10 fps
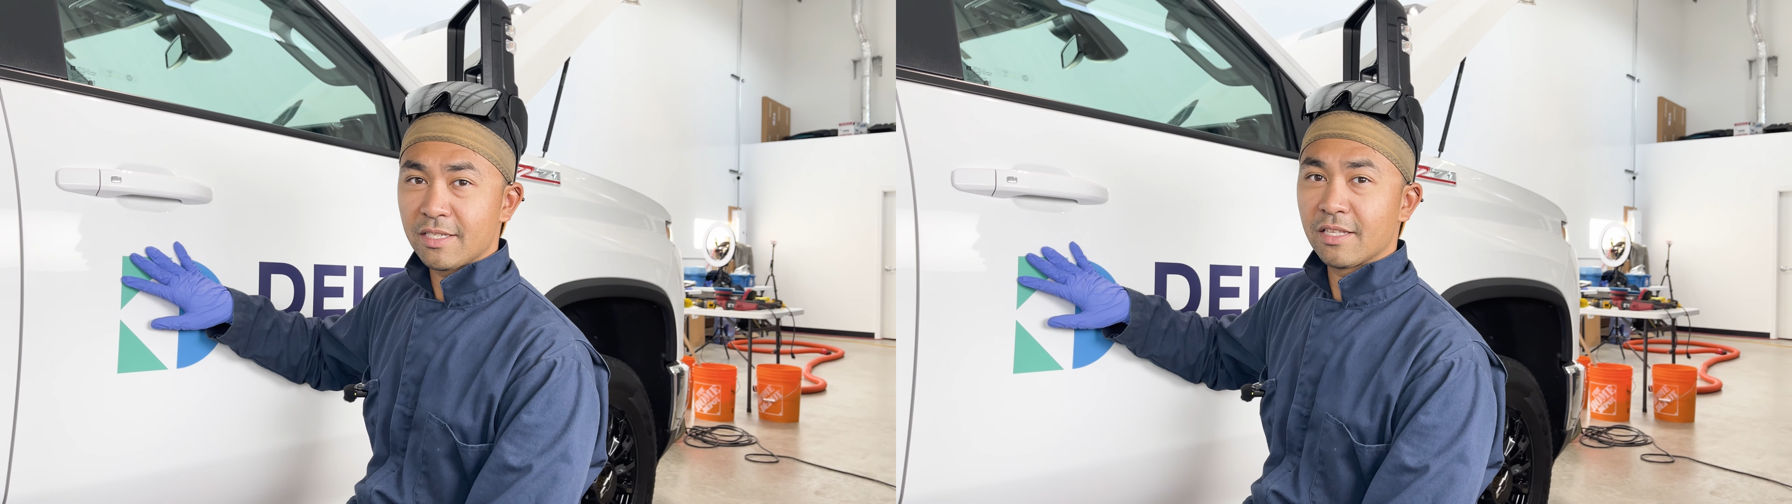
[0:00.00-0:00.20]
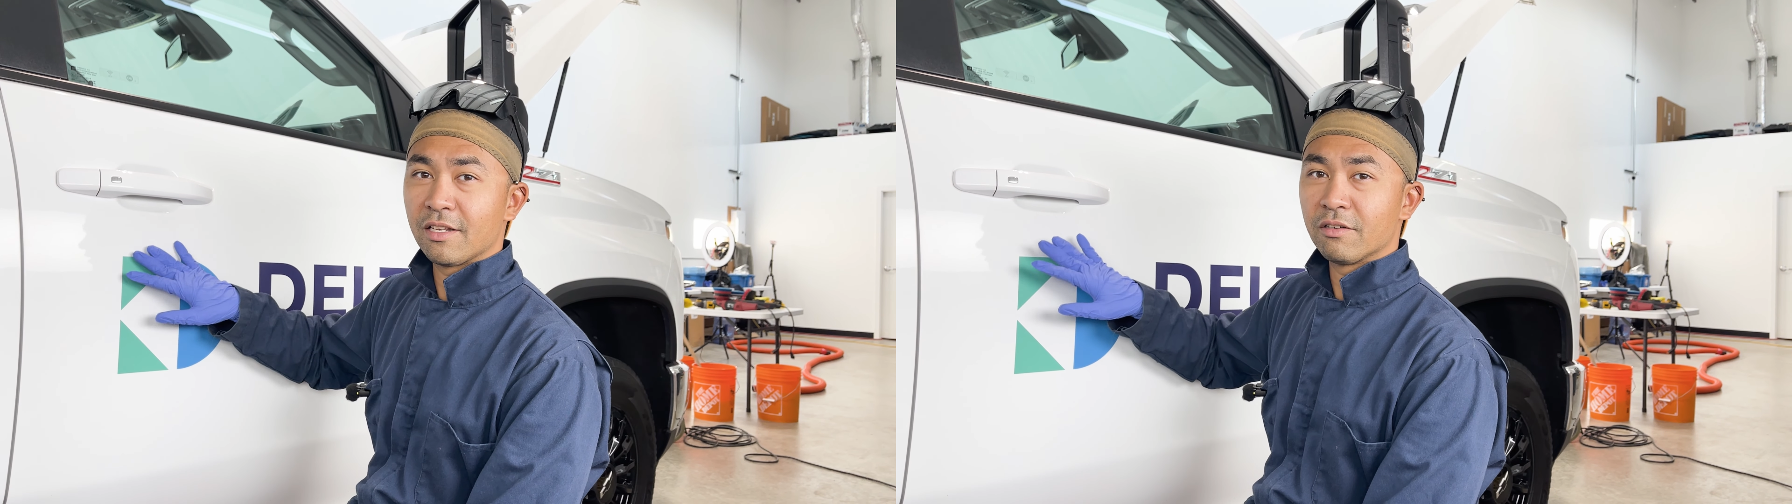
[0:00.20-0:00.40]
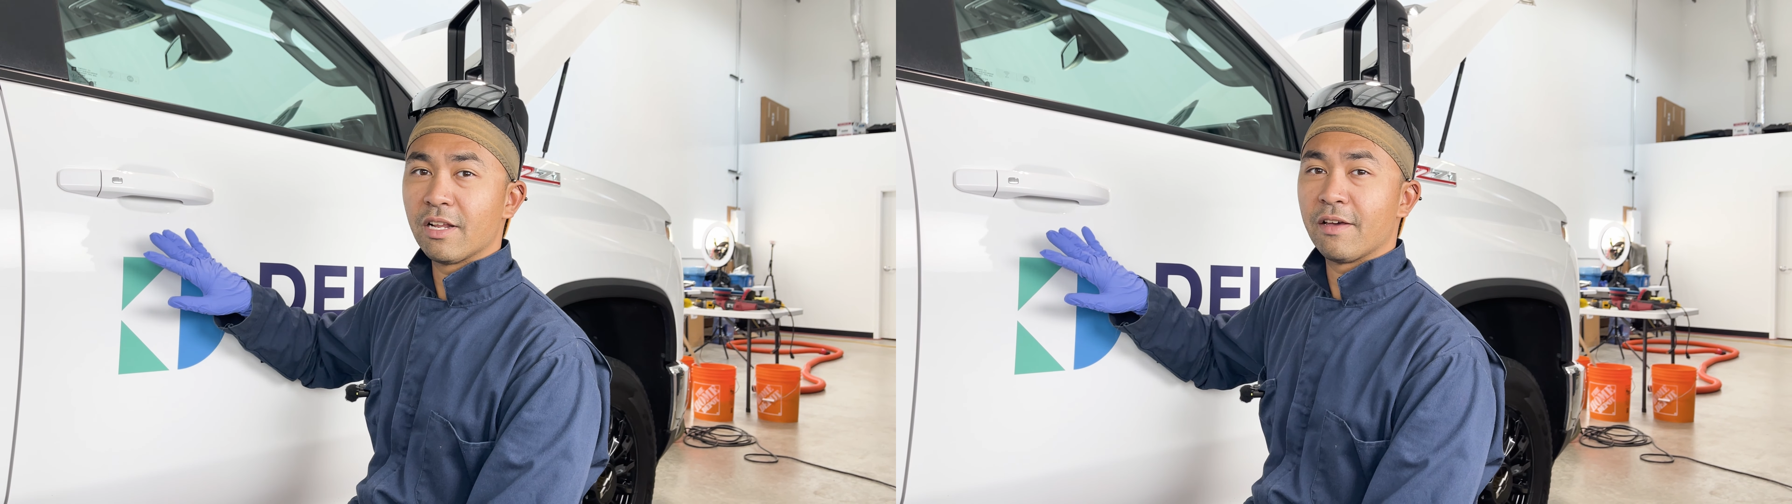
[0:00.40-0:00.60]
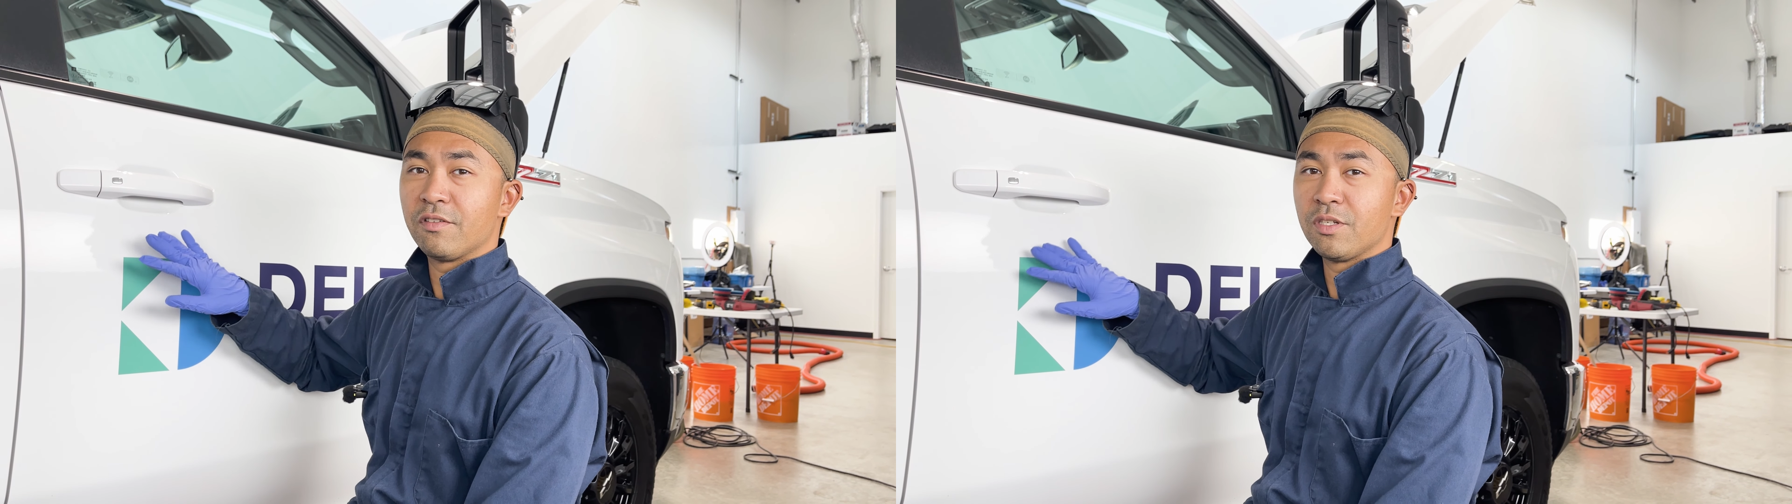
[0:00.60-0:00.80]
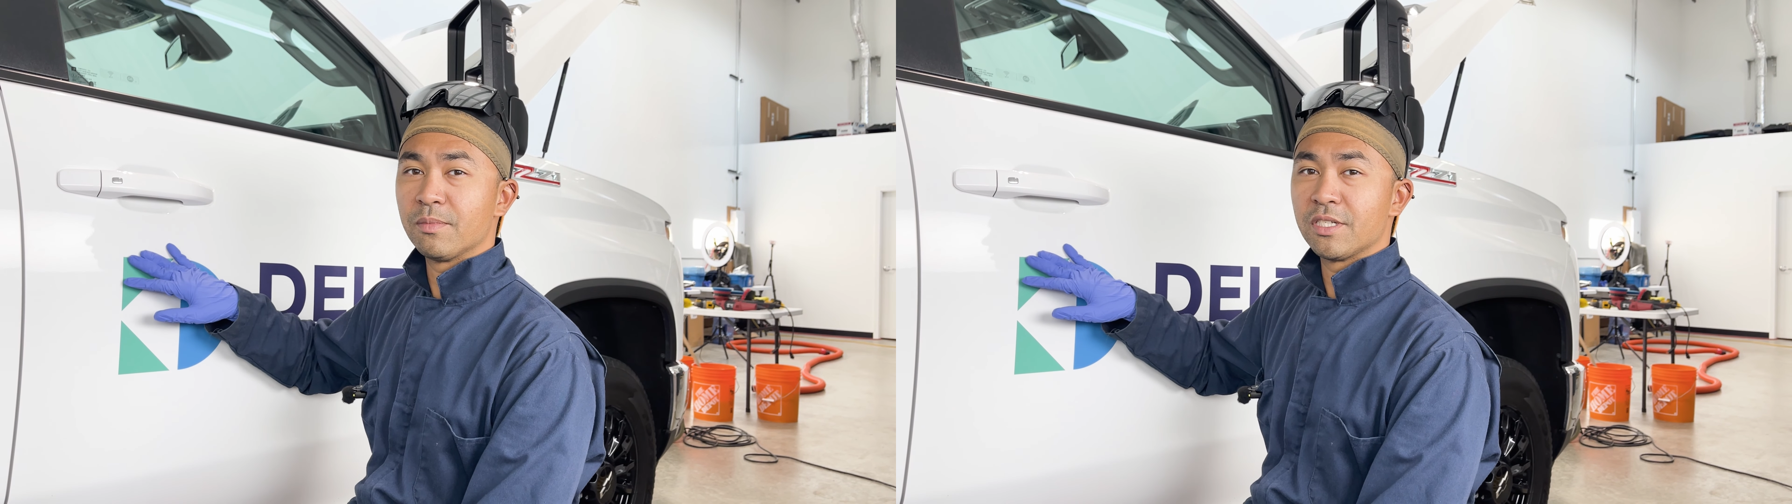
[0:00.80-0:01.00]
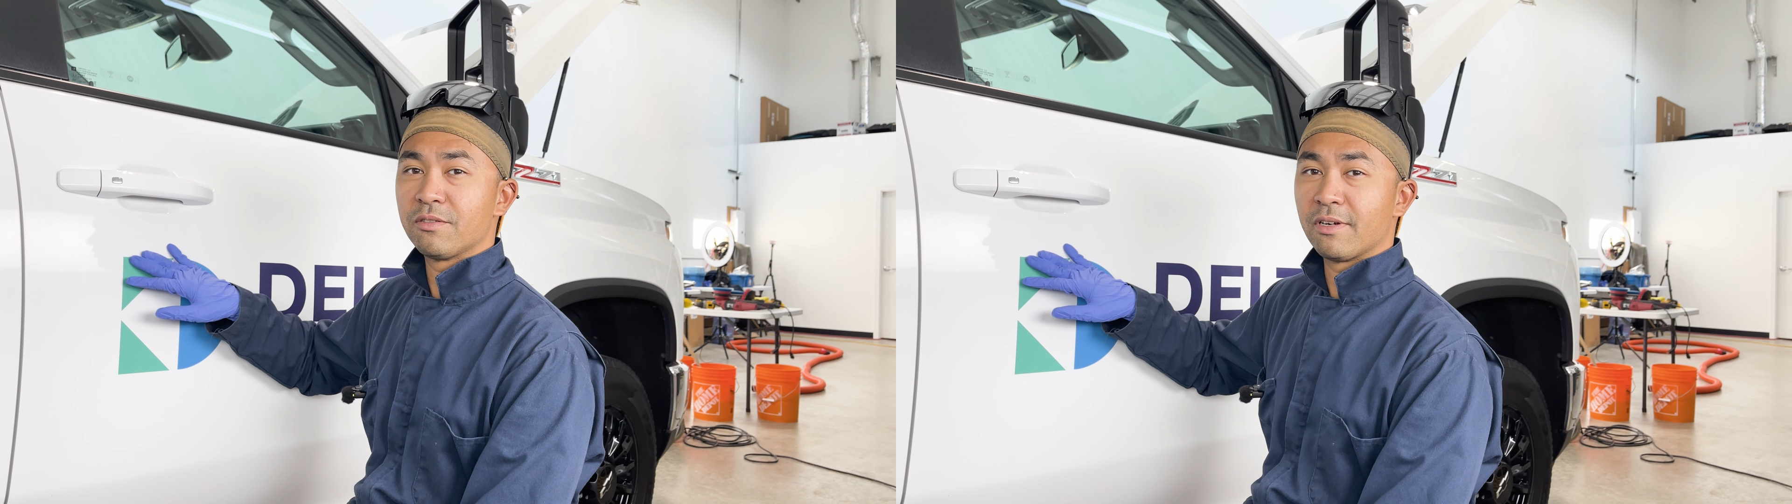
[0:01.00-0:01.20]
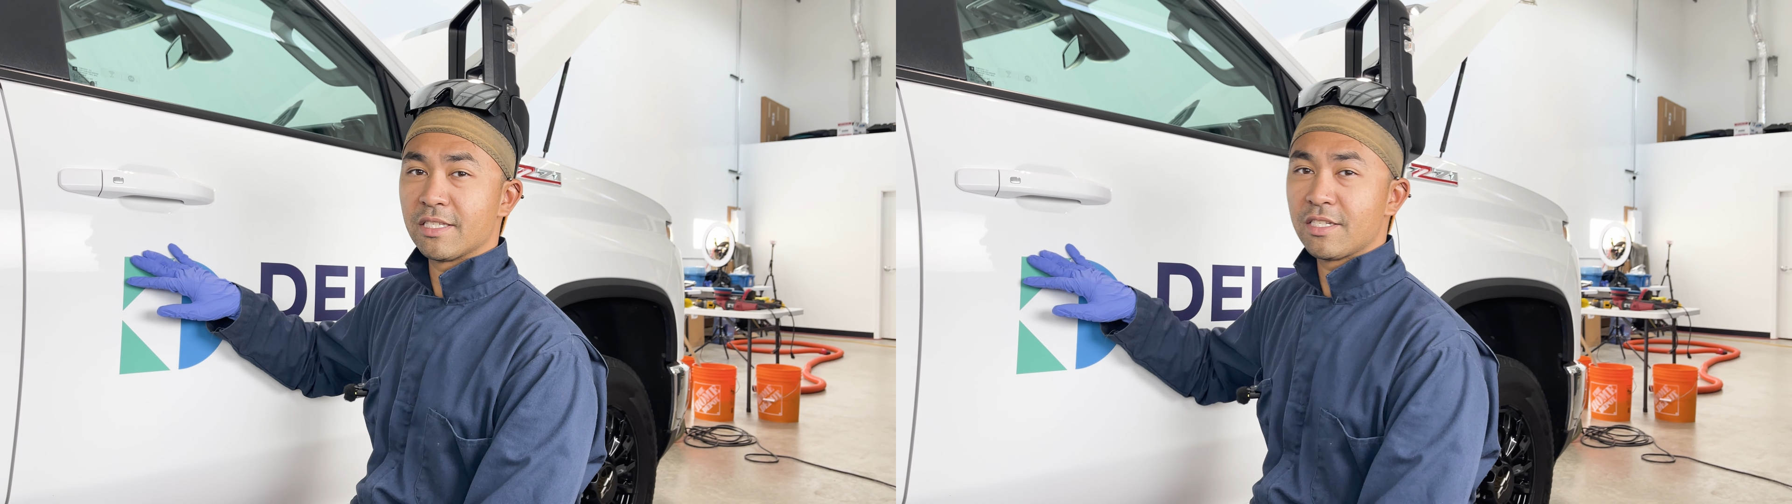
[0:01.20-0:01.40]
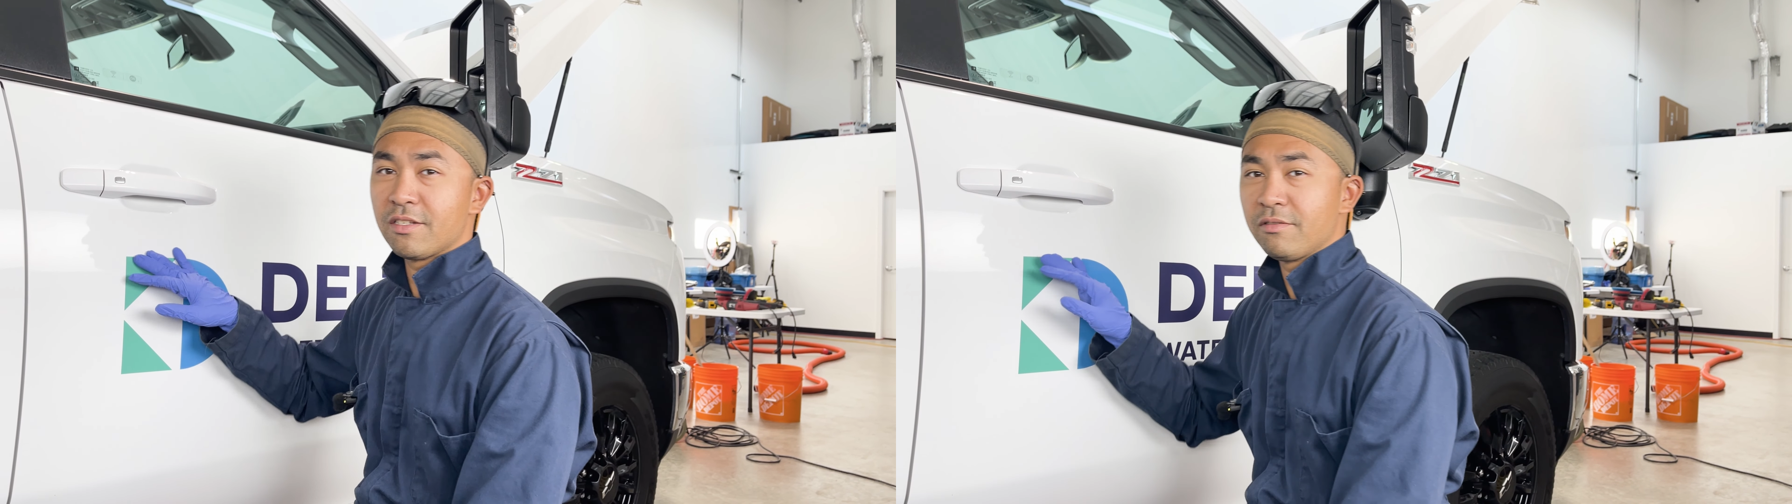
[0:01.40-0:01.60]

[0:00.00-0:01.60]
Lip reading: They don't have too much residue.